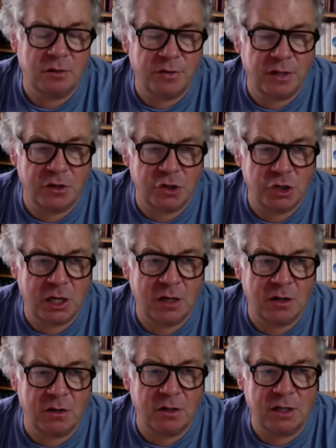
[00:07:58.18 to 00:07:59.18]
of the
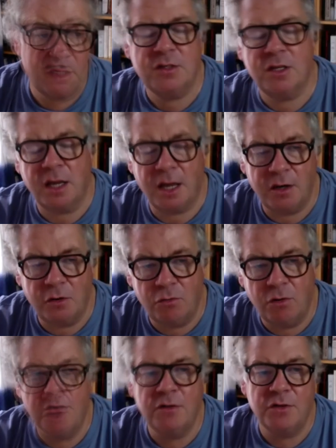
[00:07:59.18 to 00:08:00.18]
Exchequer, he's the guy who
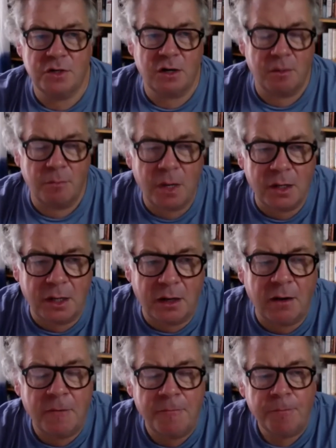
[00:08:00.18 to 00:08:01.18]
runs our money,
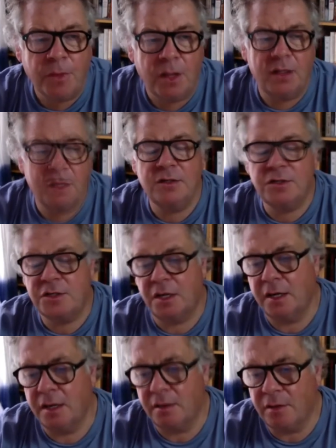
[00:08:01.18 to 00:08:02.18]
he's
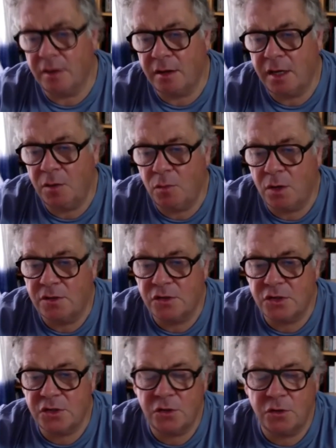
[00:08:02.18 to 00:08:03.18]
saying that he
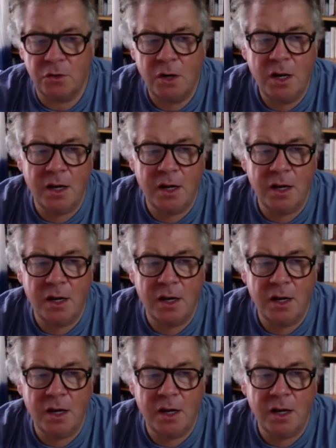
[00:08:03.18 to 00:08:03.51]
wants to